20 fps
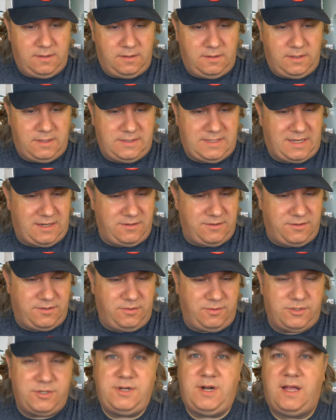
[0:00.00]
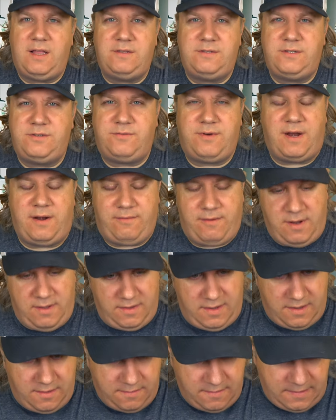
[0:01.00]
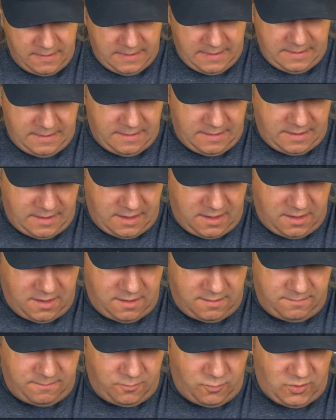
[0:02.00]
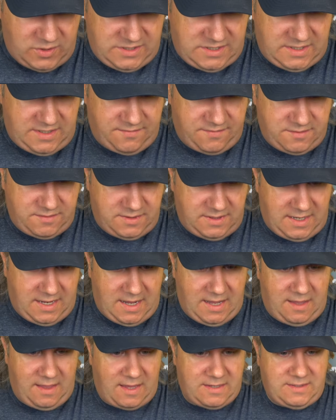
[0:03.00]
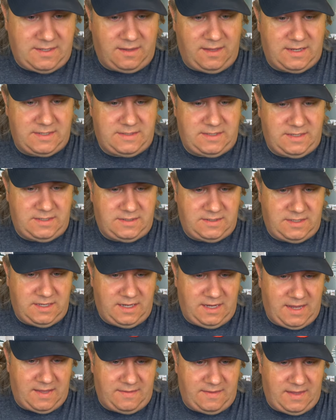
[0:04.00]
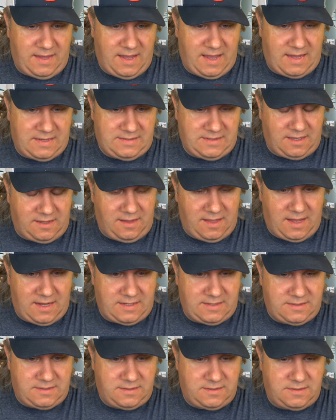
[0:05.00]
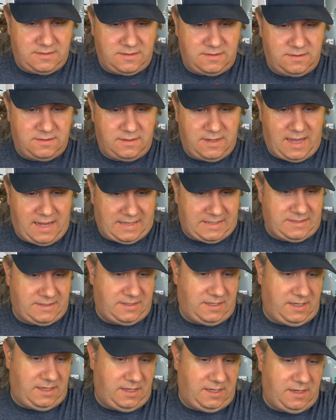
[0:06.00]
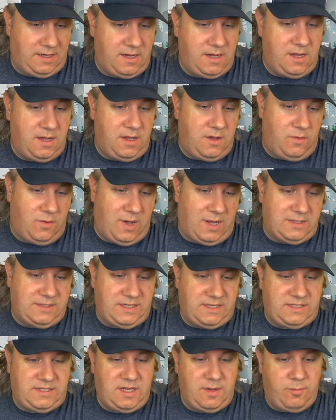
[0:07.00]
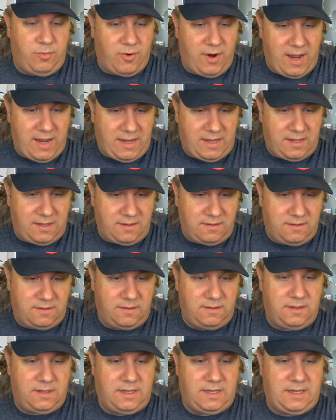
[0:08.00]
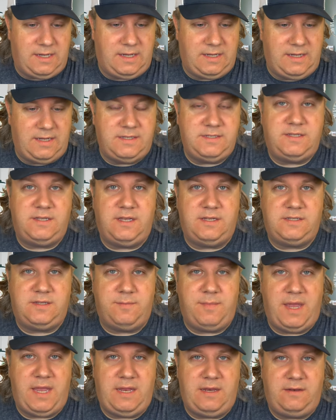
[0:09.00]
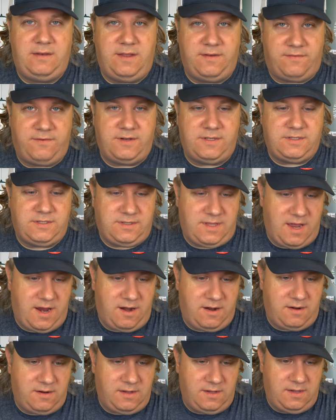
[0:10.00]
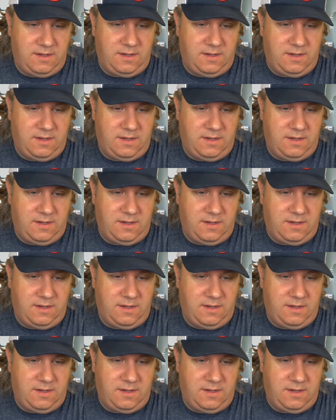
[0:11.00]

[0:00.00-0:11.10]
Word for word: Is that under two hundred dollars? It's right around there. Um, what's the difference between the S L X D C and the S L X X T? Well, D C brake uh, is, is the main difference there.